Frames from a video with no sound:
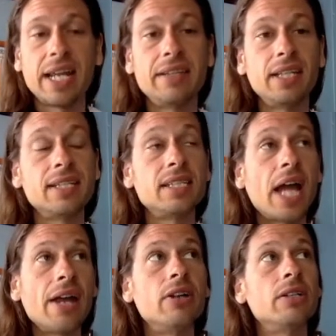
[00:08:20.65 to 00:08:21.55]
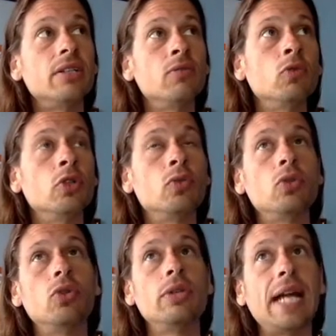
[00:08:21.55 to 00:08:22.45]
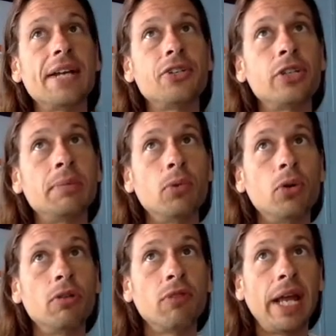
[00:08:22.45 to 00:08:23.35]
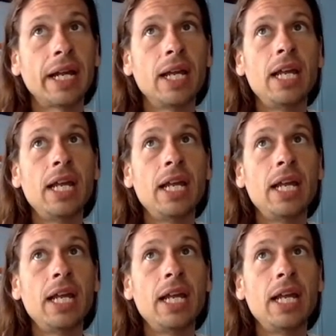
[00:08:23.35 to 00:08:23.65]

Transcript: And then Saturn would rule naturally more of like